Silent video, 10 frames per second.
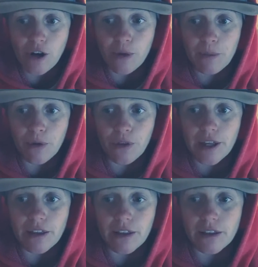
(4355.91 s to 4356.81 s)
I know people
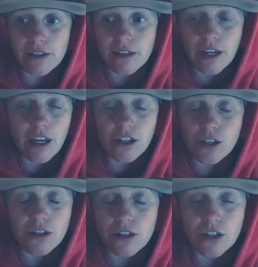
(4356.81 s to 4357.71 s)
think that this is
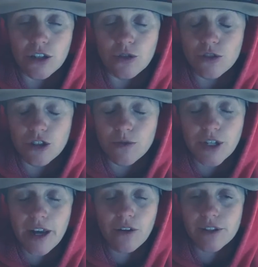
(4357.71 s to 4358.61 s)
like just a YouTube
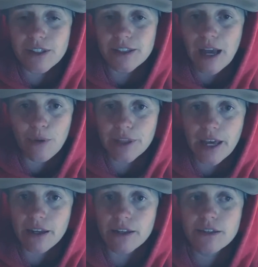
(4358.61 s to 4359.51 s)
channel. This is not what
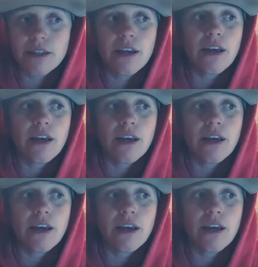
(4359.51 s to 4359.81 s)
that is.